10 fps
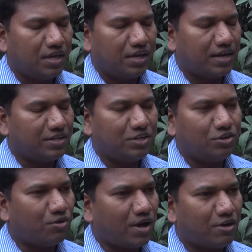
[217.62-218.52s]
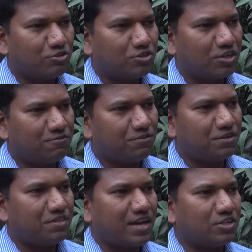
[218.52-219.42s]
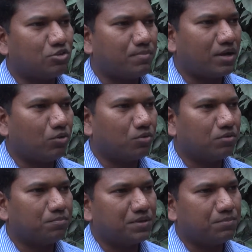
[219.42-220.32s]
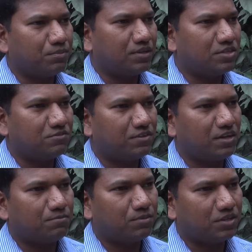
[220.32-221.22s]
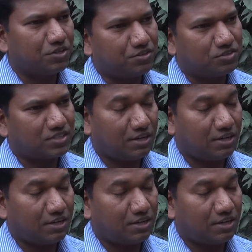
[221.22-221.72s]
And I didn't know how to convert that to my oral people and develop leaders.